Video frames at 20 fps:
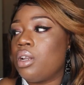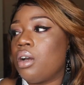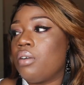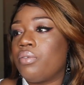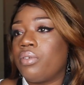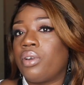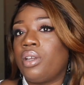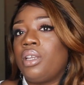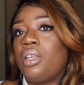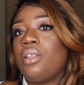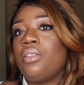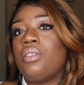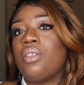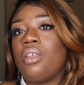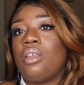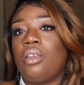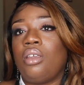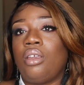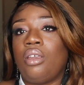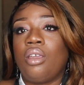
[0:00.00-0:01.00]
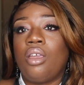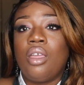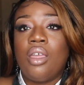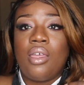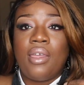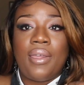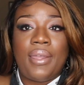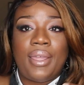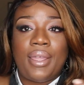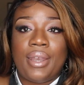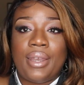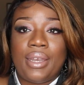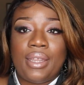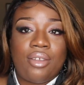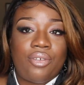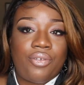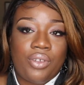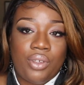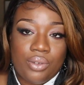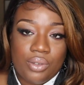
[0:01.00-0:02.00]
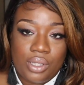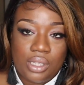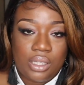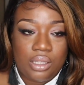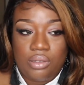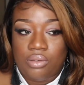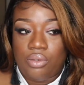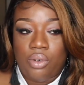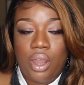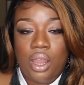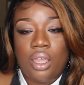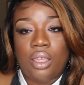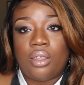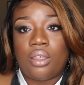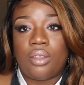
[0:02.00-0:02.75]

off or anything, and it feels great.